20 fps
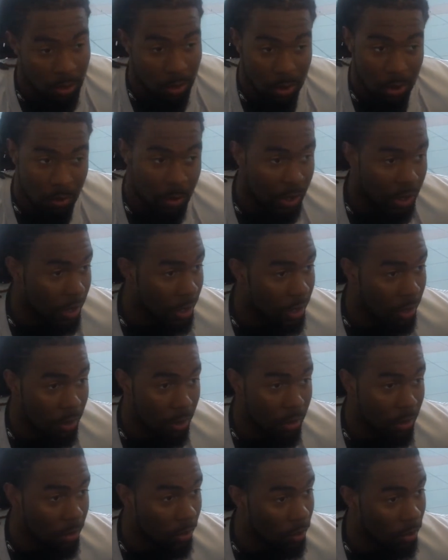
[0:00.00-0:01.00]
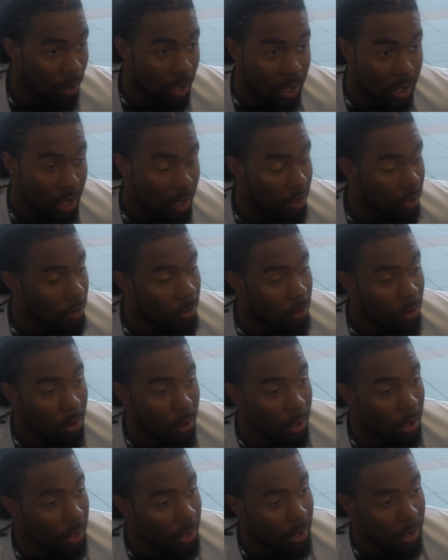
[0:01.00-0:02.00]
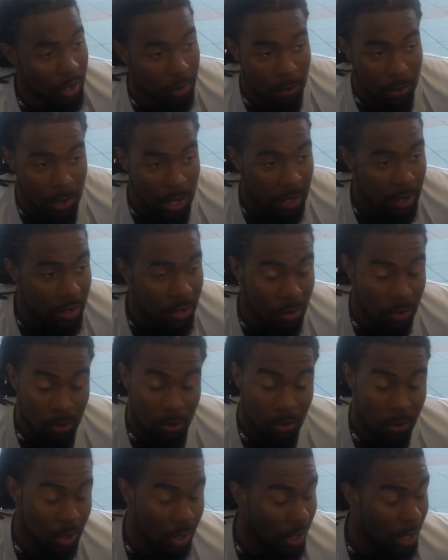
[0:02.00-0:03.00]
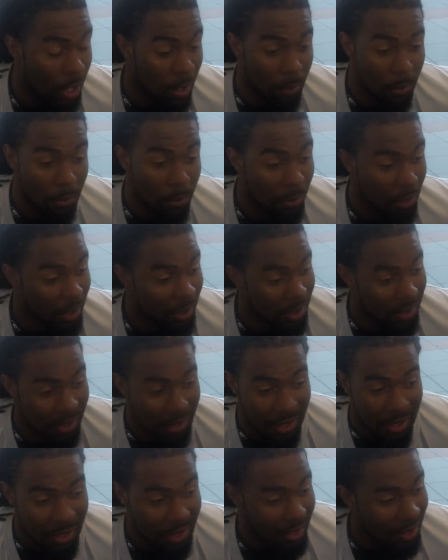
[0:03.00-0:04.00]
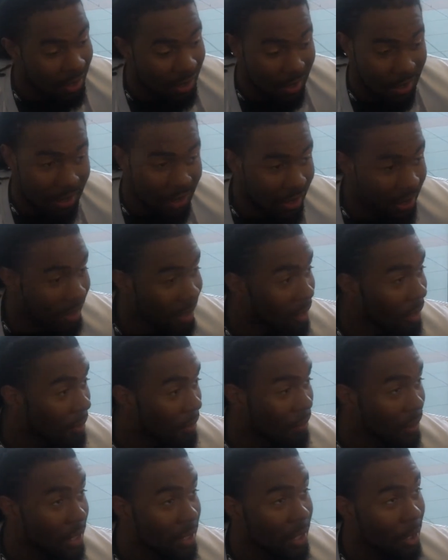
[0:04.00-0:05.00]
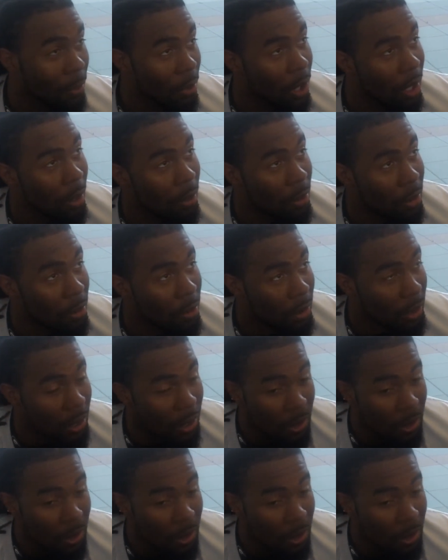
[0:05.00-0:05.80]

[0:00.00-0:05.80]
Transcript: we've been running extra more in practice, a lot more, to fix that problem.